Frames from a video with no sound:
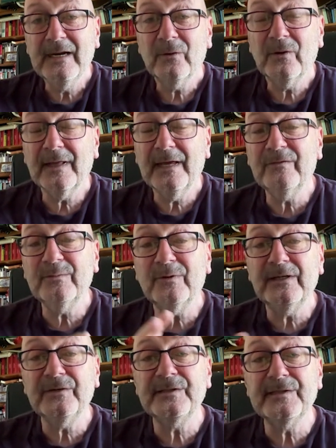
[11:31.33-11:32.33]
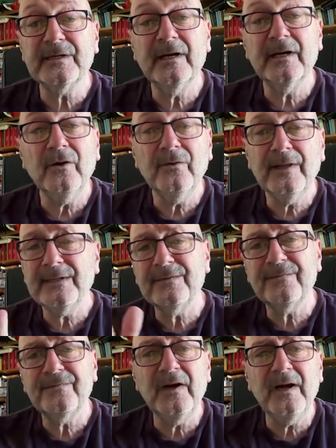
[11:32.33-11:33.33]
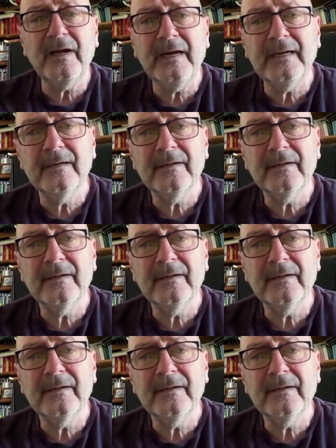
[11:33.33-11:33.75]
While everyone else is going, oh, that's fine.